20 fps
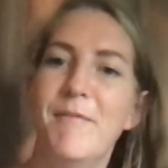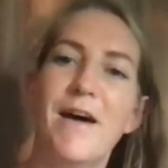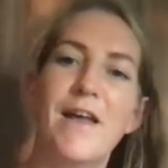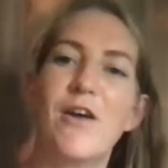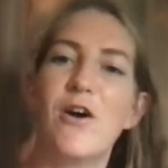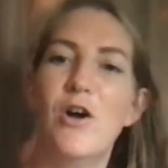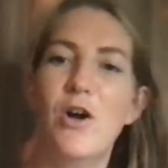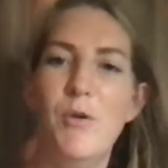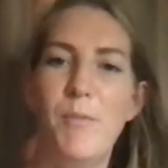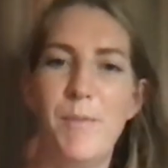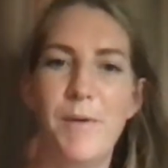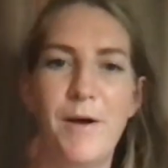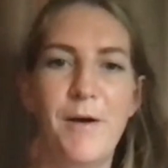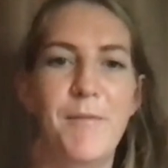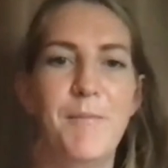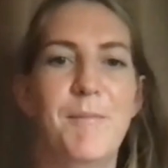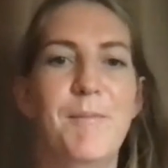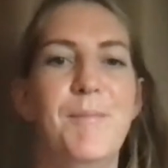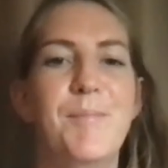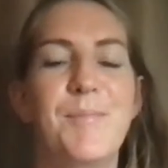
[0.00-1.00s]
And I hope,
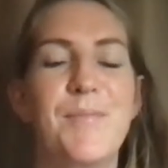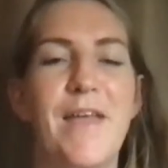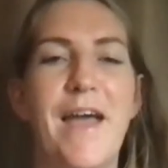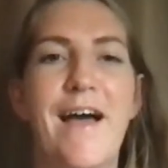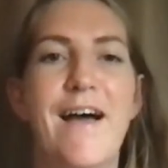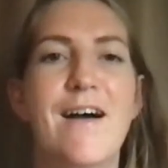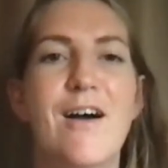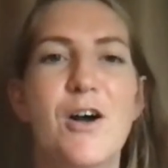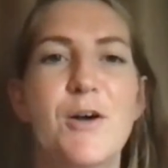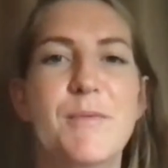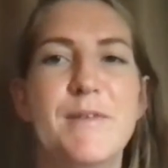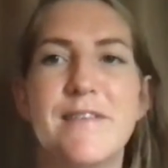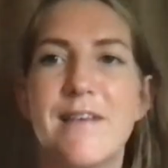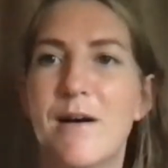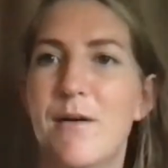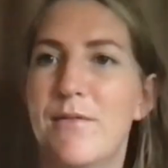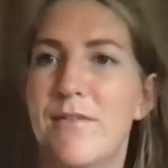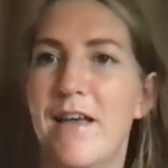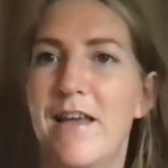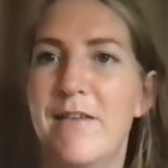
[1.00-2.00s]
I hope it's
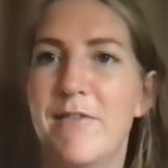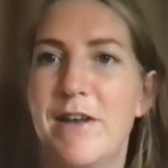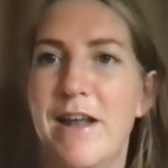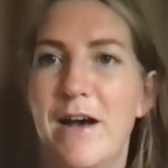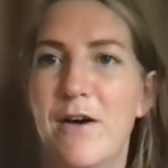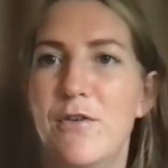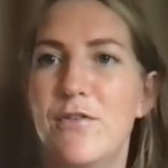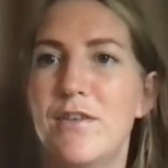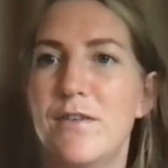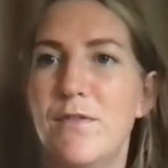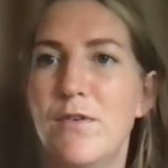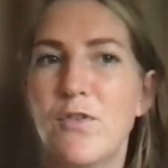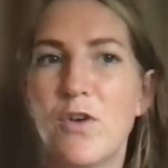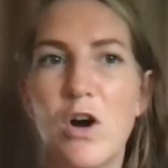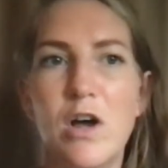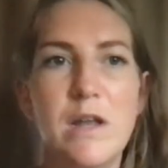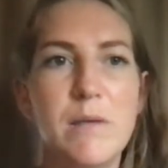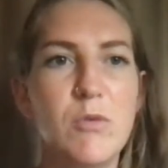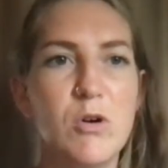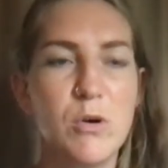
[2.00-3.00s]
helped anyone else. If you've
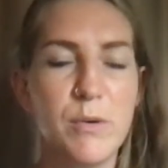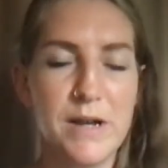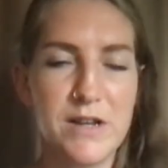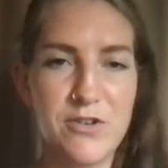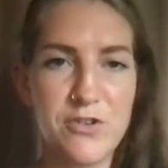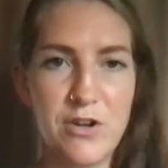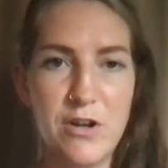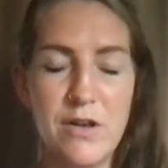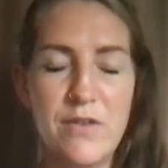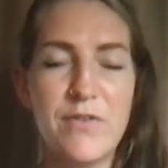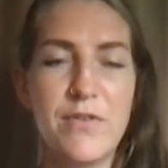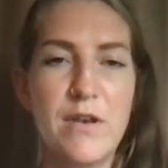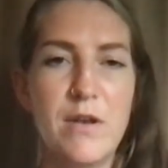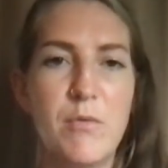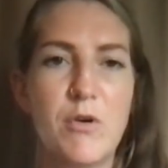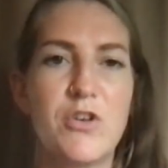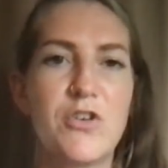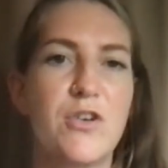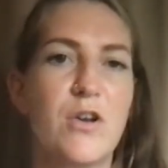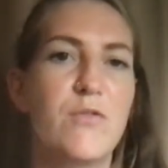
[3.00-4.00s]
got any more questions and you're
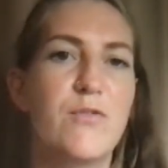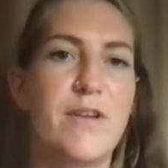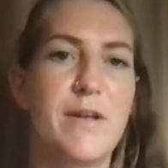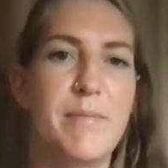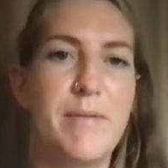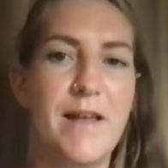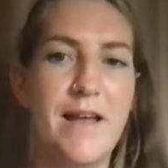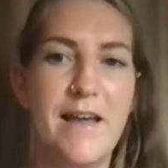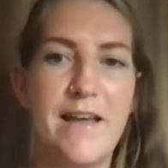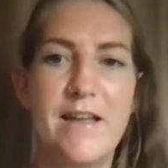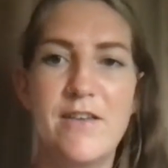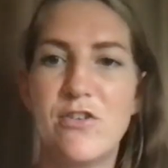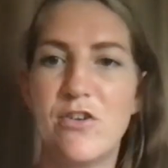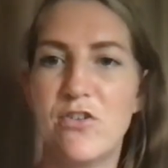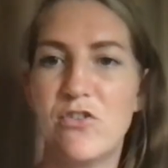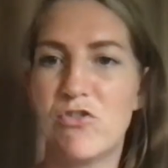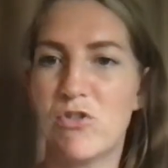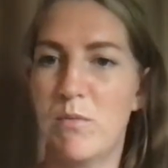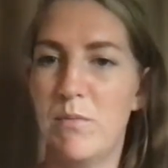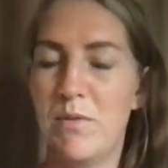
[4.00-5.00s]
watching on replay,
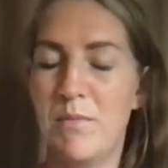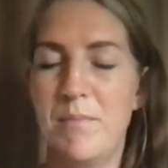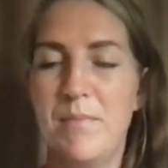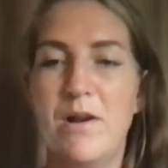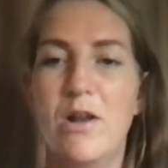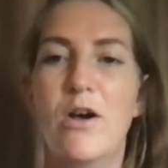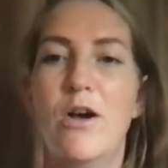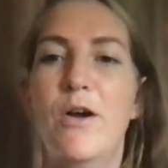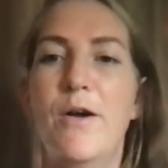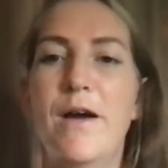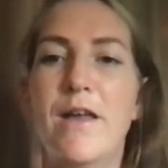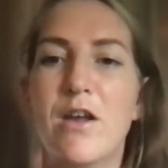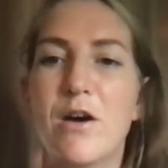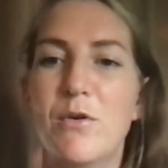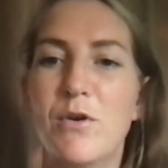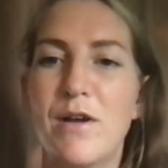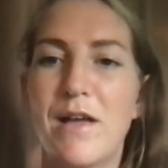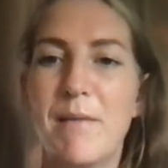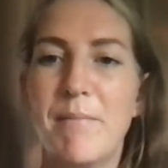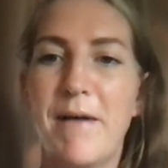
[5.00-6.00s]
just drop them below and I
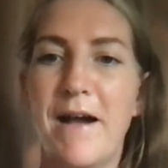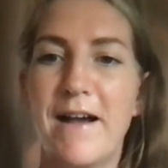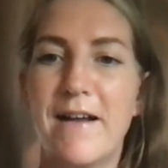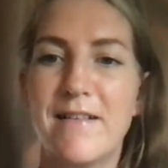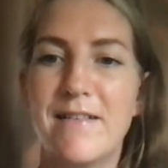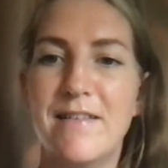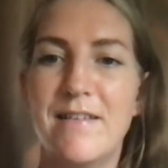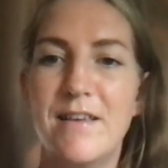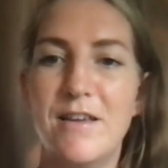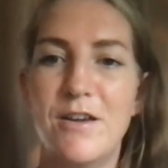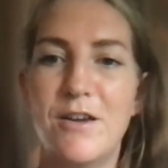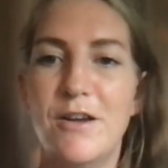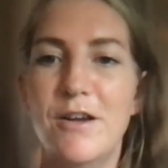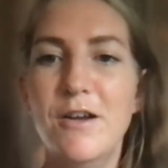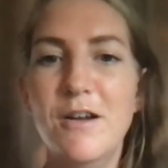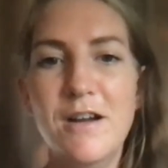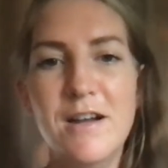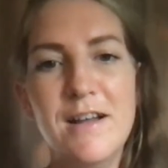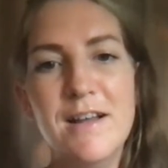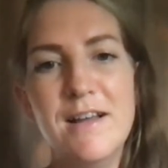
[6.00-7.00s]
will get back to you.